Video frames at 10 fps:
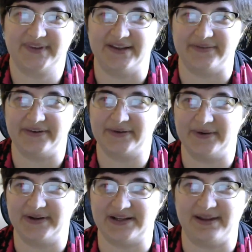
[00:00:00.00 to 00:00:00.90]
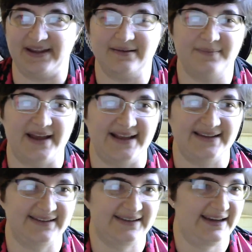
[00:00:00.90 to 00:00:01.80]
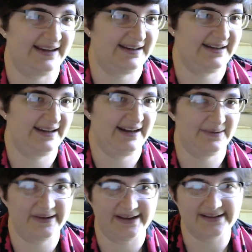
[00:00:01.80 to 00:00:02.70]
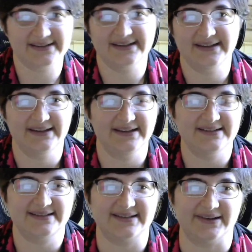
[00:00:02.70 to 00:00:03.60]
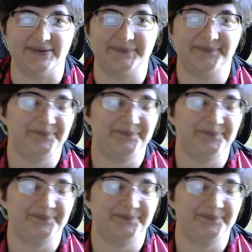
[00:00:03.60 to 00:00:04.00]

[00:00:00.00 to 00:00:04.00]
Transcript: if you're going to be incapacitated anyways? So